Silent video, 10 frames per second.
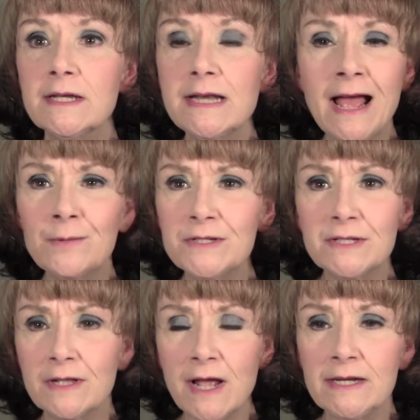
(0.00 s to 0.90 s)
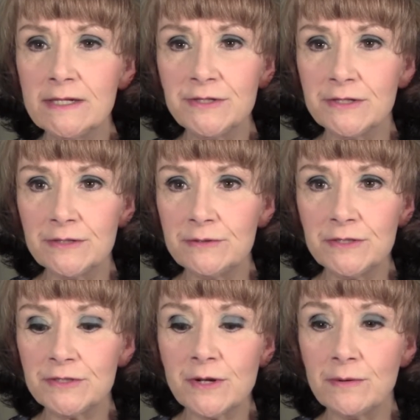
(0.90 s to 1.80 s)
now it's a lot easier. You
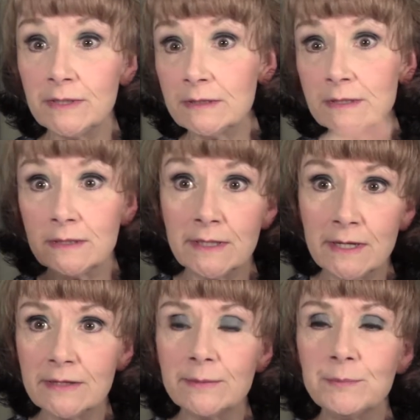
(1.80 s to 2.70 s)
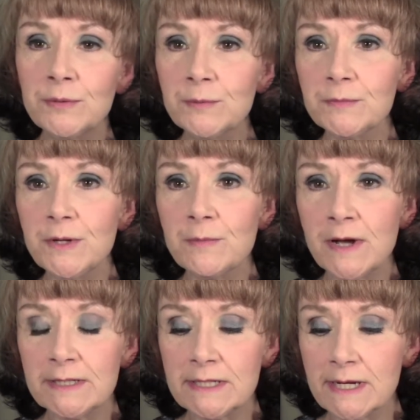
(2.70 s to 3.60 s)
just go click, click, click, and boom, you're
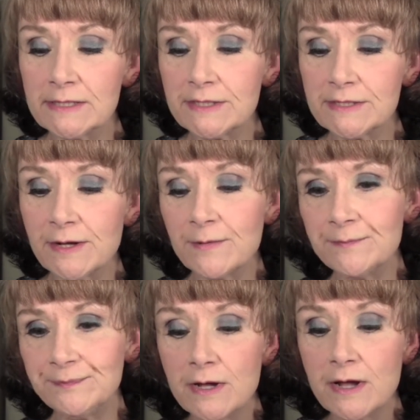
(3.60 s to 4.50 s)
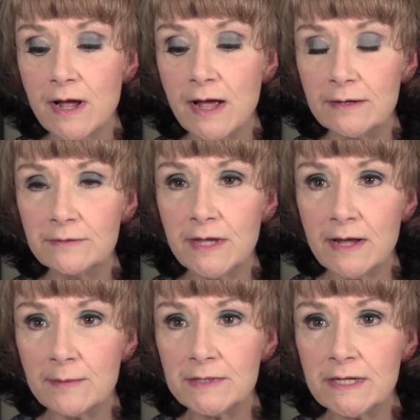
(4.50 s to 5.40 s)
monetized. So I don't think
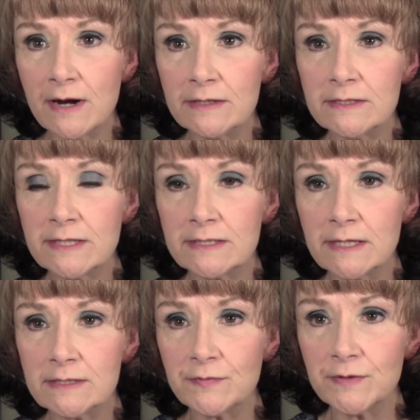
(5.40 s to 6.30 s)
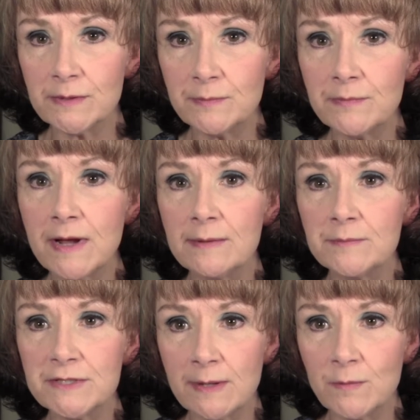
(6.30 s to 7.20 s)
I'm entirely successful.
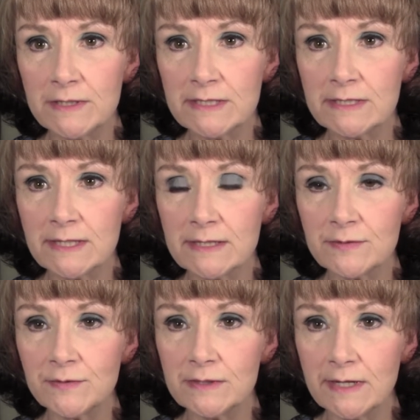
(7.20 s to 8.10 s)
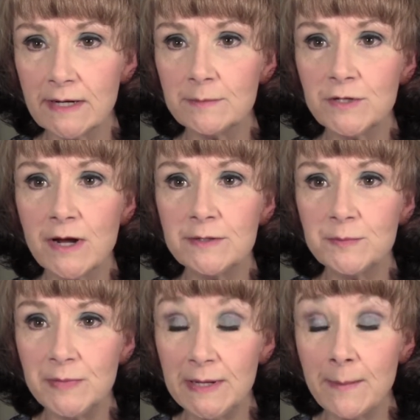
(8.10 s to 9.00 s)
I'm somewhat successful, and I'm trying to
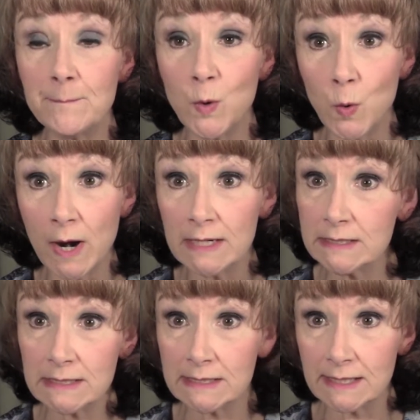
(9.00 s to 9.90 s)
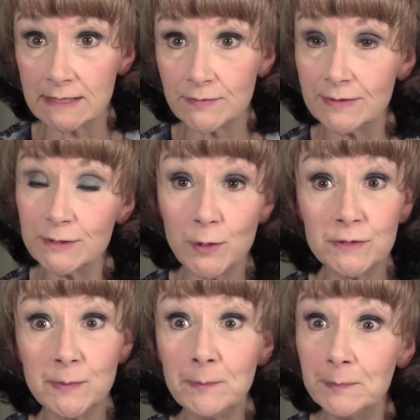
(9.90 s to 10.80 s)
be more successful. So
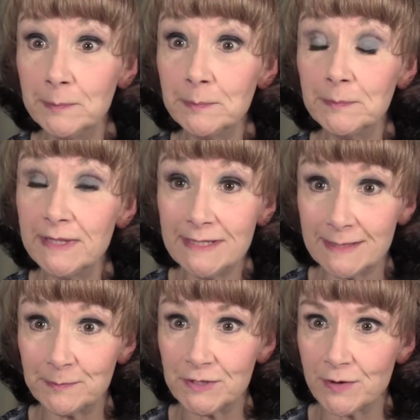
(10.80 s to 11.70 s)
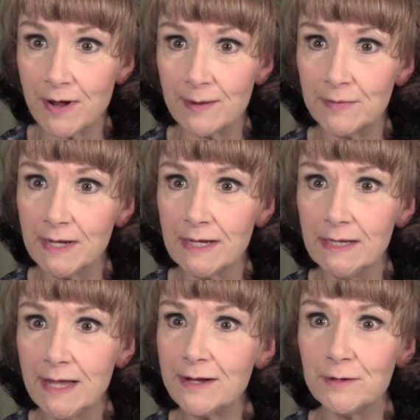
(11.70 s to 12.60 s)
please subscribe,
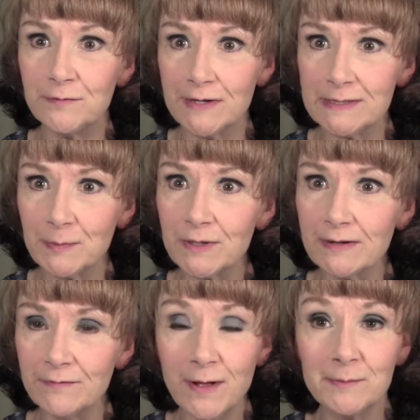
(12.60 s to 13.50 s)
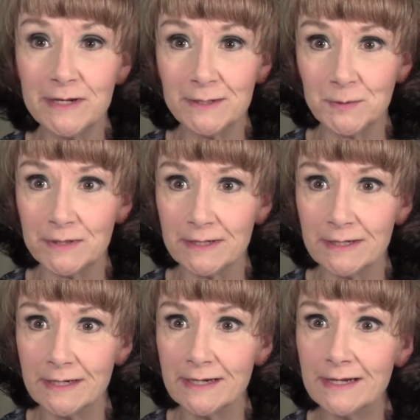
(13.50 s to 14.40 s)
like on Facebook, follow me on Twitter,